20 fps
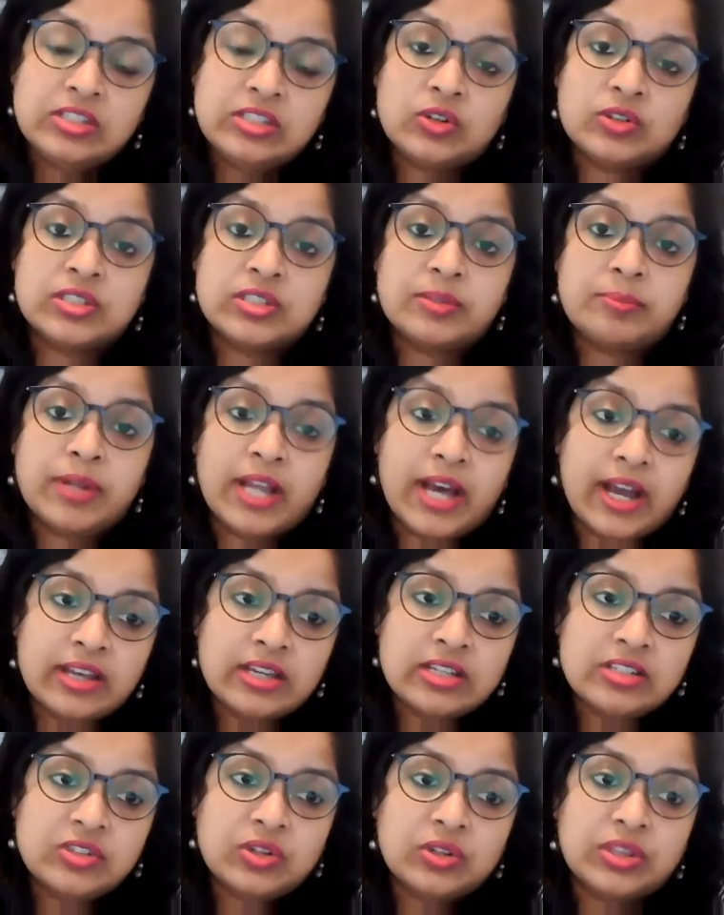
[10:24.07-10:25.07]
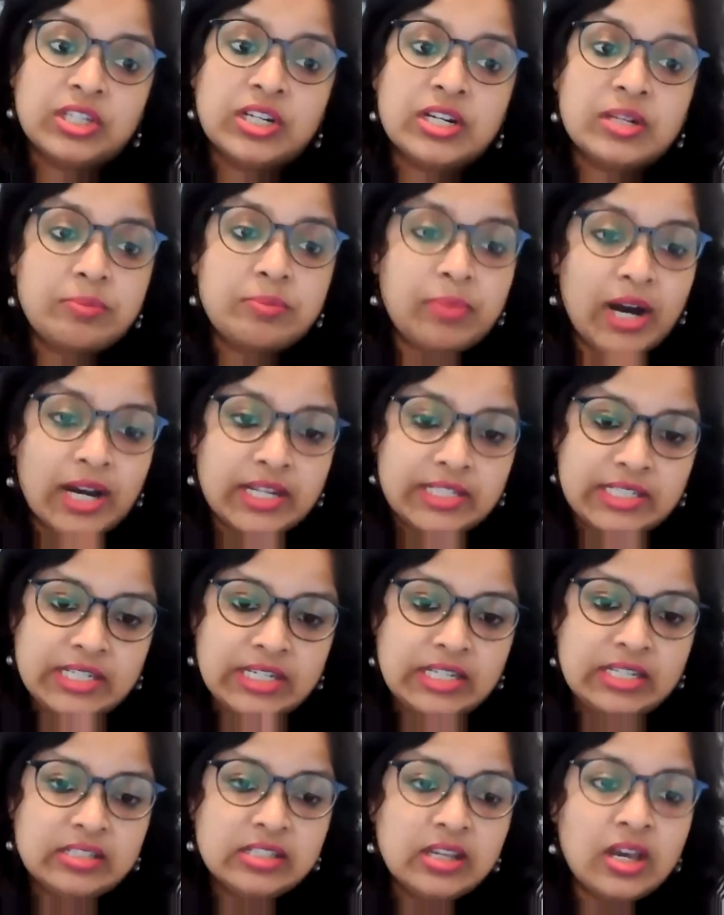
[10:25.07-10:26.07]
your suppliers, your third
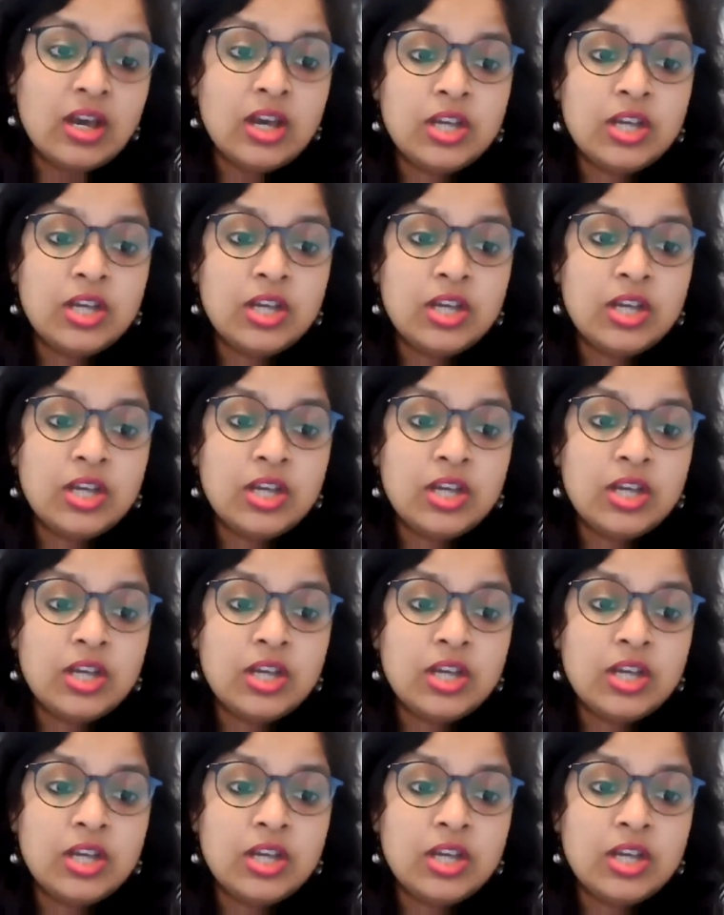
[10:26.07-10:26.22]
parties,